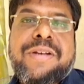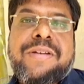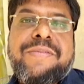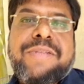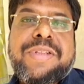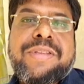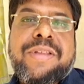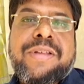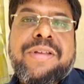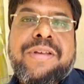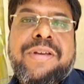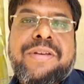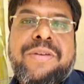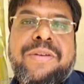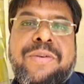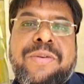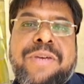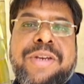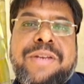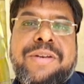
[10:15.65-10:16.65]
with uh,
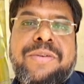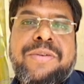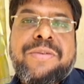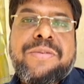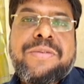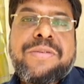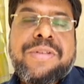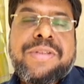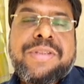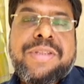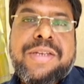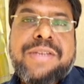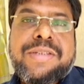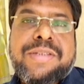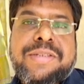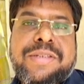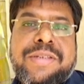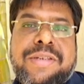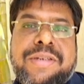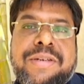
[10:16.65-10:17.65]
new and new
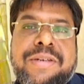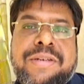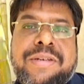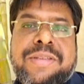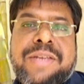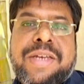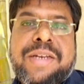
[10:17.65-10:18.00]
things uh,